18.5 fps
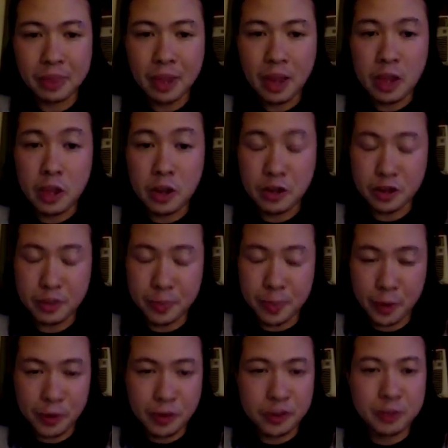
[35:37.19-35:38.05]
You're
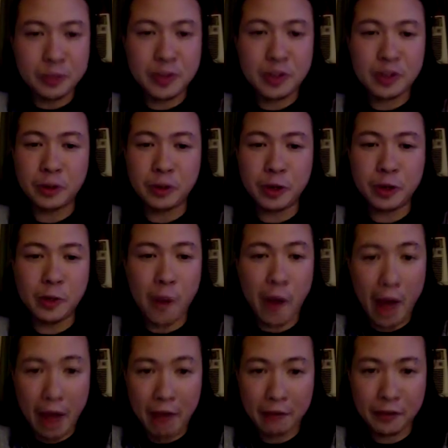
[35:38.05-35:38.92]
supposed to be doing
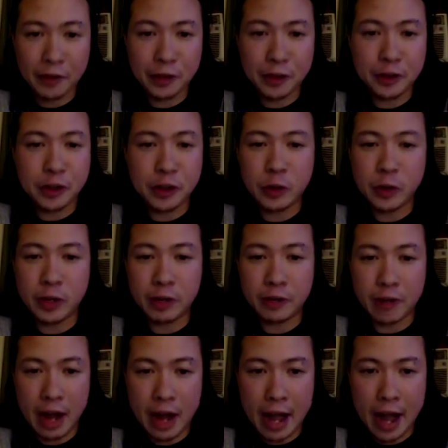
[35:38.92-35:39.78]
whatever you're doing
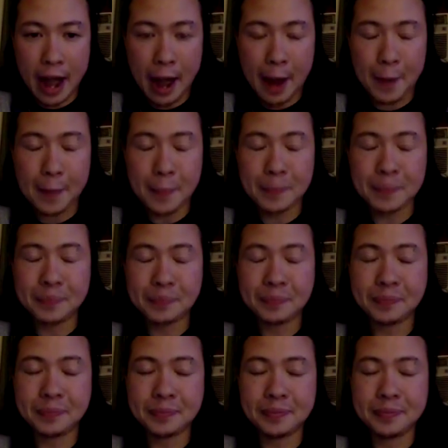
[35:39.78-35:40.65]
right now.
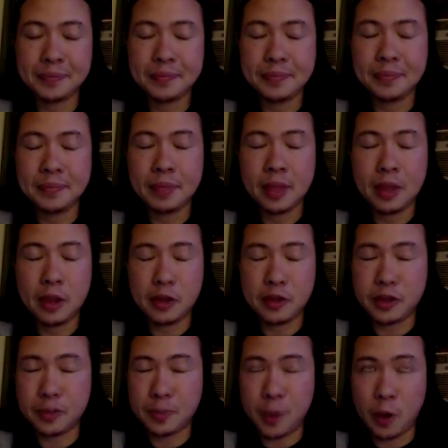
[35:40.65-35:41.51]
You're
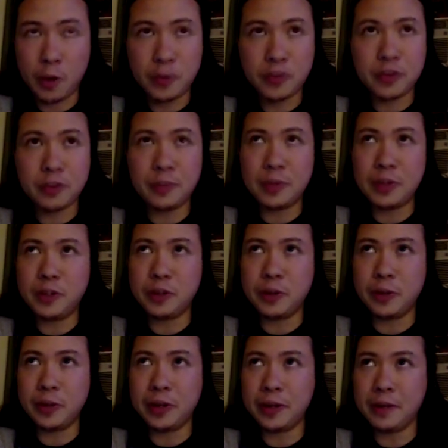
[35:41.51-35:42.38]
supposed to be
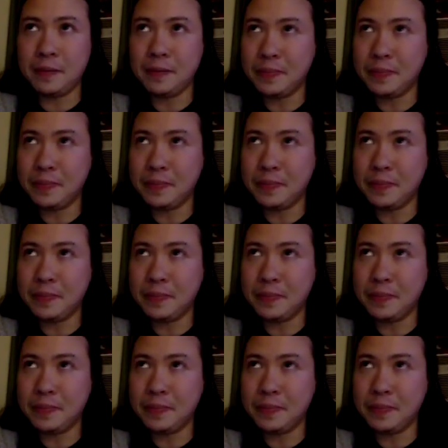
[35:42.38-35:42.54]
doing